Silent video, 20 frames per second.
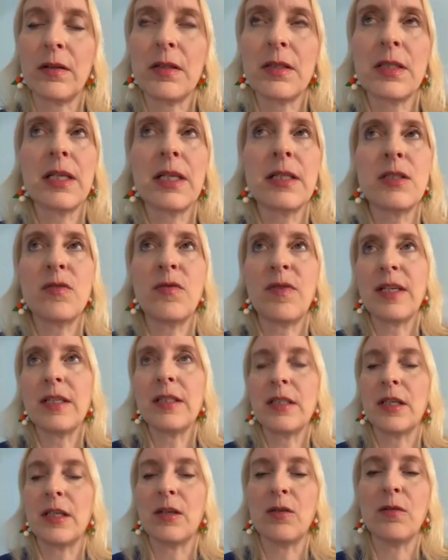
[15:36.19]
Because let's
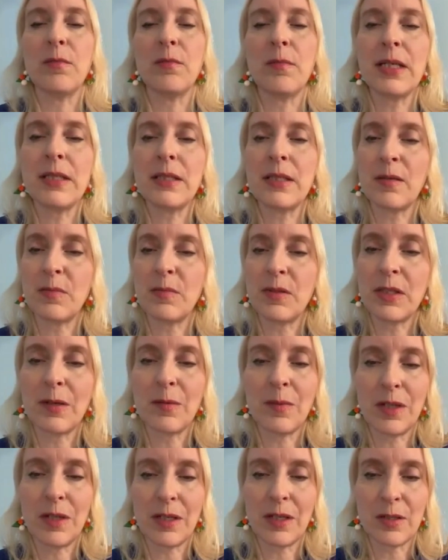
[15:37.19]
face it, you mess up
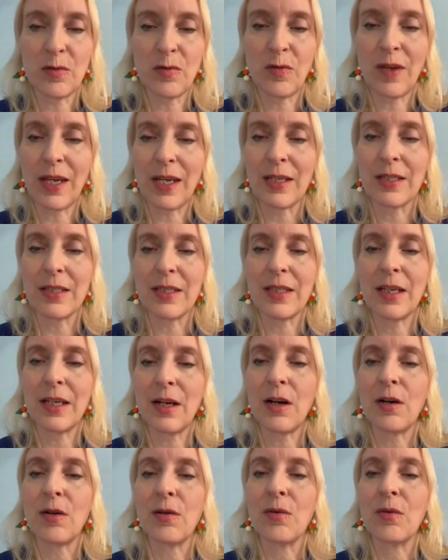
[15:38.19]
somebody's face,
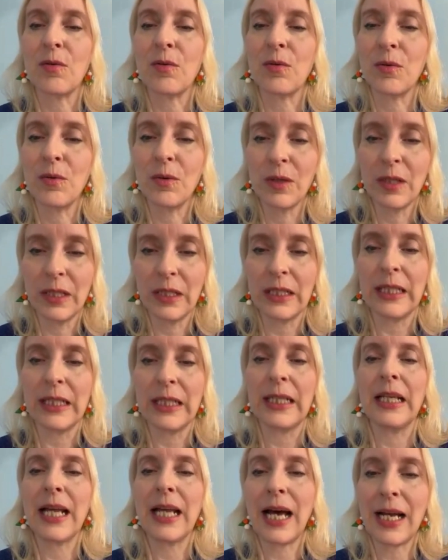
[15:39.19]
they are
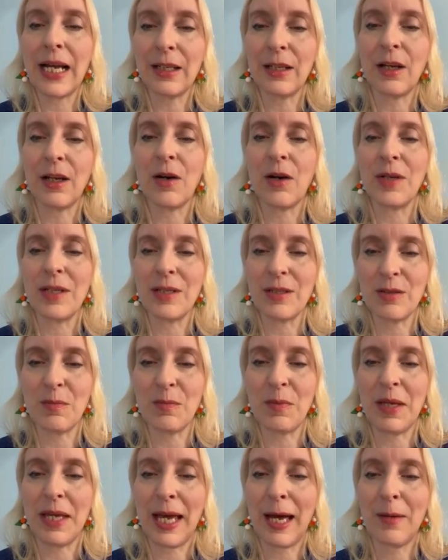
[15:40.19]
really not going to
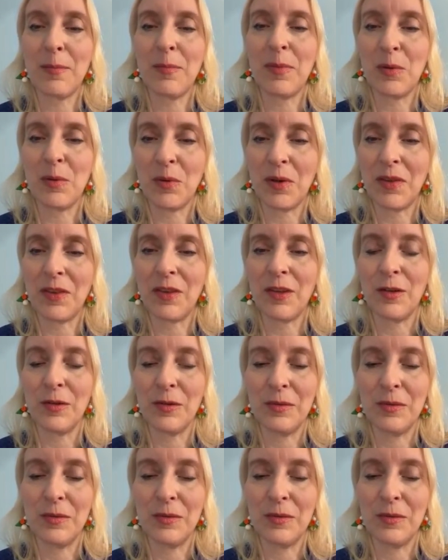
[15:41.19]
be happy with